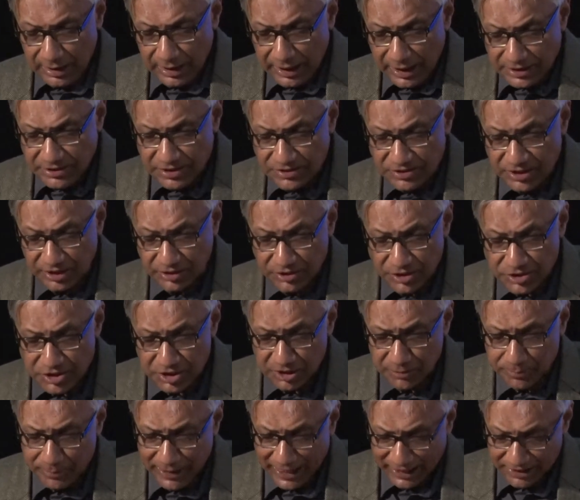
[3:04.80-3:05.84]
It is the
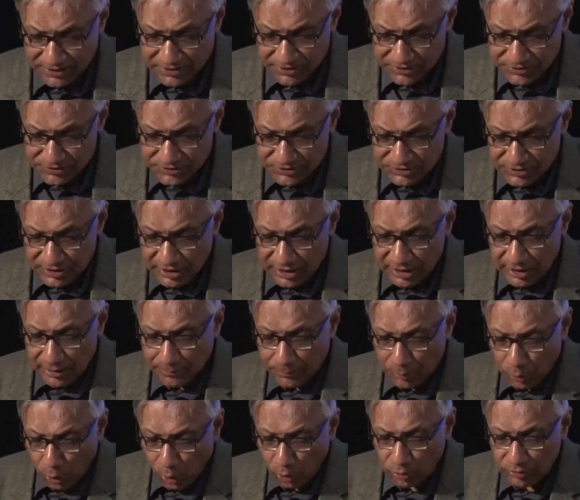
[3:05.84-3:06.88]
critical practice,
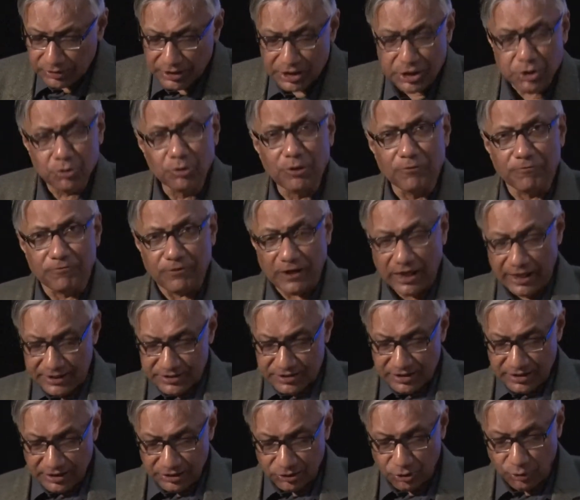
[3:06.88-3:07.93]
broadly
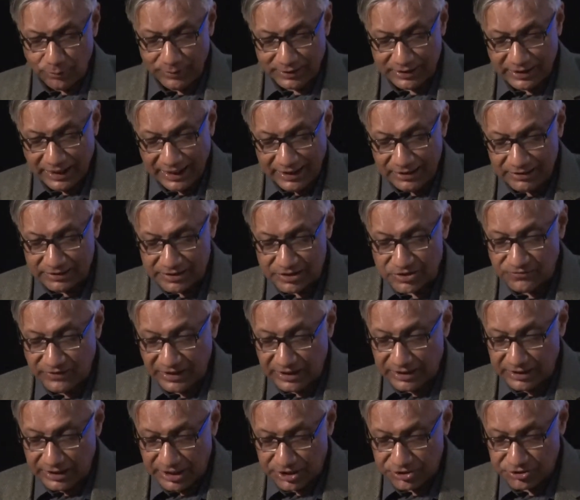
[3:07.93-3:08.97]
unified, though with endless
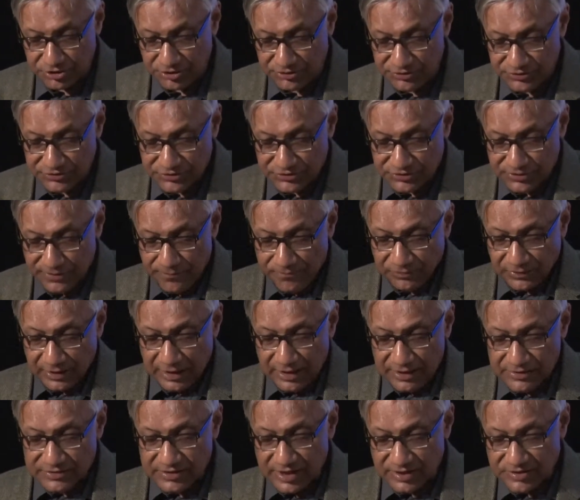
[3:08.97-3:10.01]
variations,
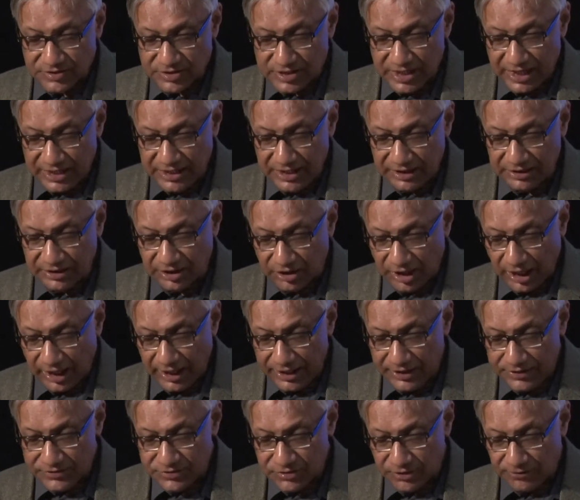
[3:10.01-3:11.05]
sustaining the
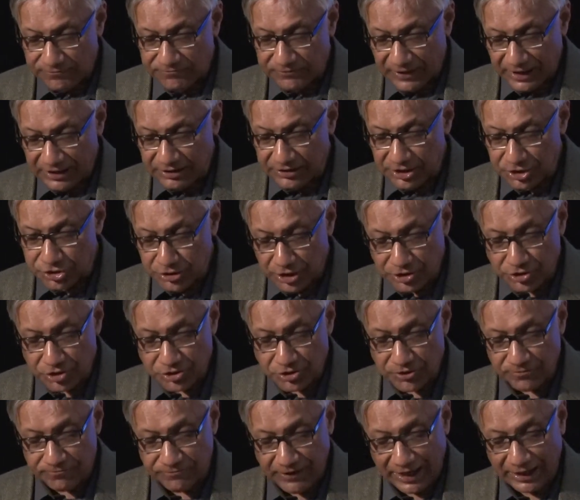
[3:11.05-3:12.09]
rise of English
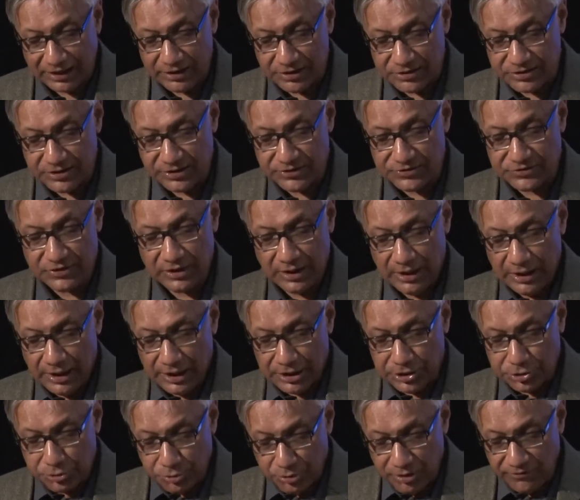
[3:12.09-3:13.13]
literature faculties
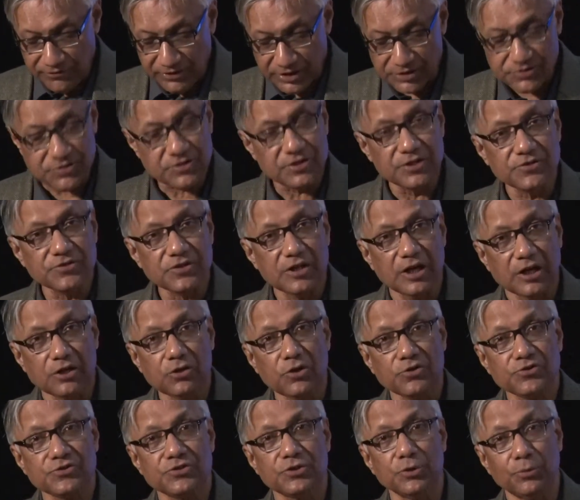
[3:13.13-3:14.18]
in universities
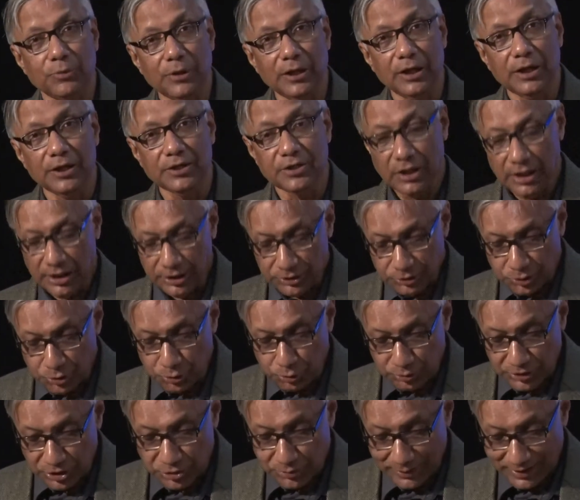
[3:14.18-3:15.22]
across the world
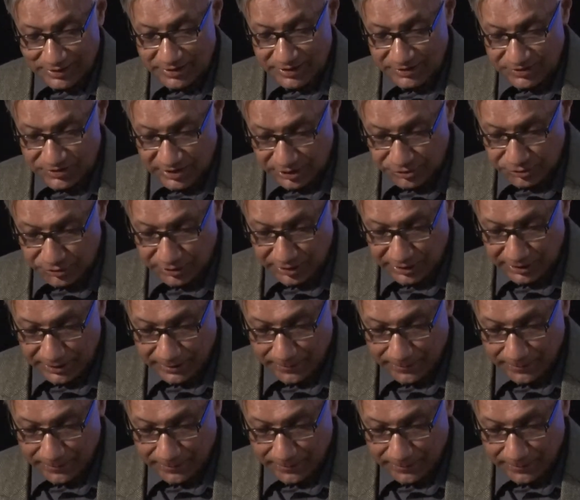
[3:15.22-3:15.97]
through the 20th century.